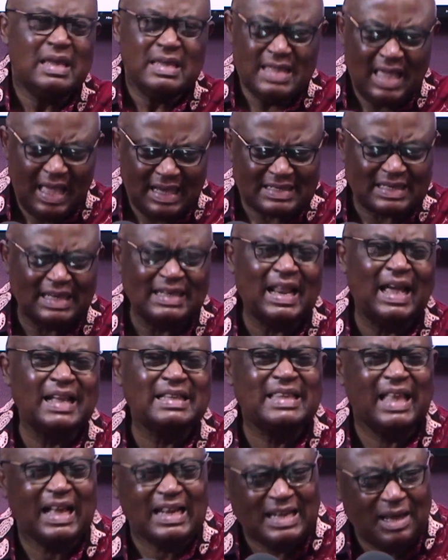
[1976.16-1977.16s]
Yes, and I
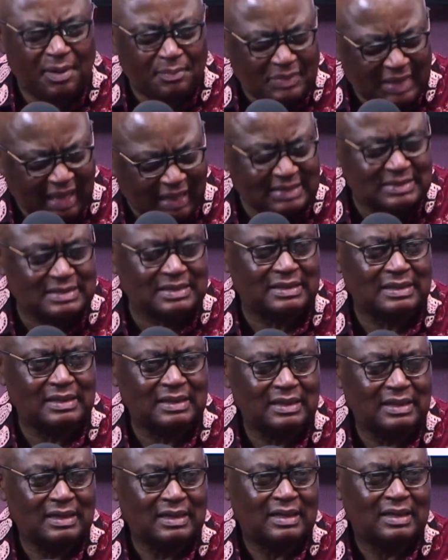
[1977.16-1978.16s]
tell them that,
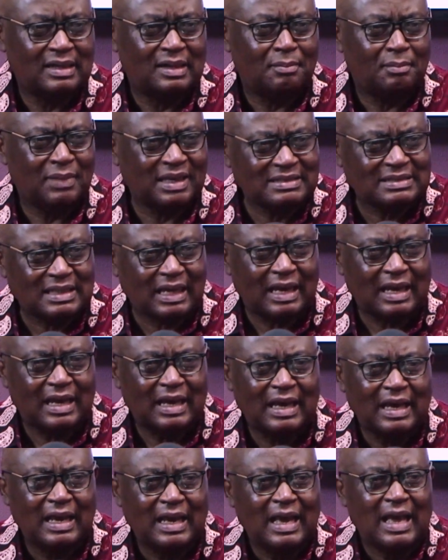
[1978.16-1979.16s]
Master,
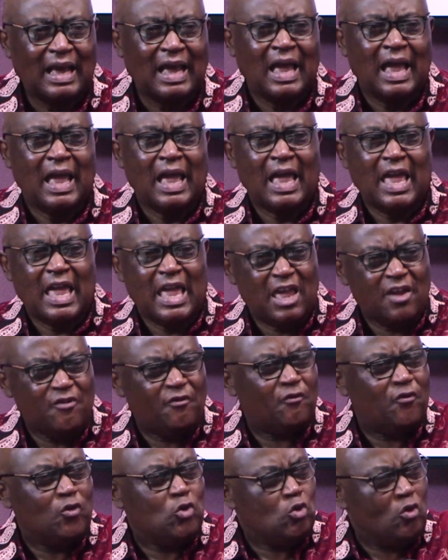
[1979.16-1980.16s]

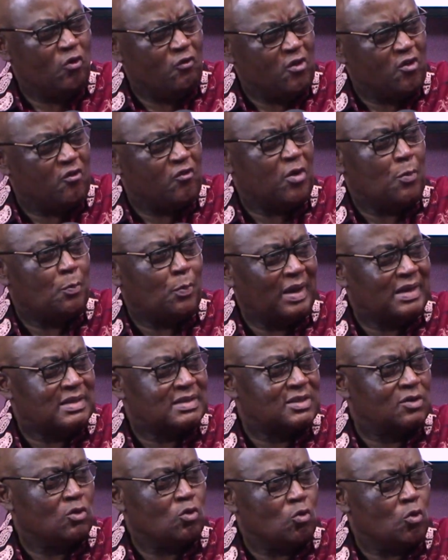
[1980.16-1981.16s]
if you Fifi
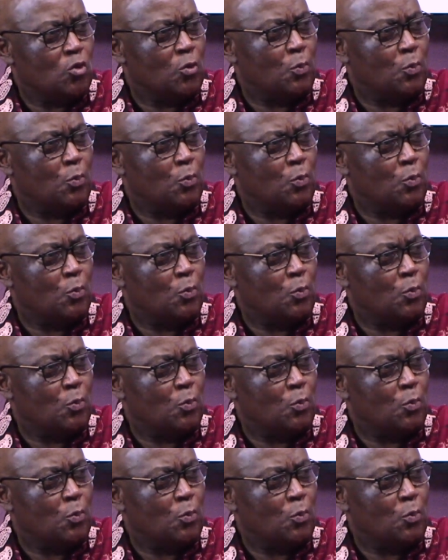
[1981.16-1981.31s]
Bansi will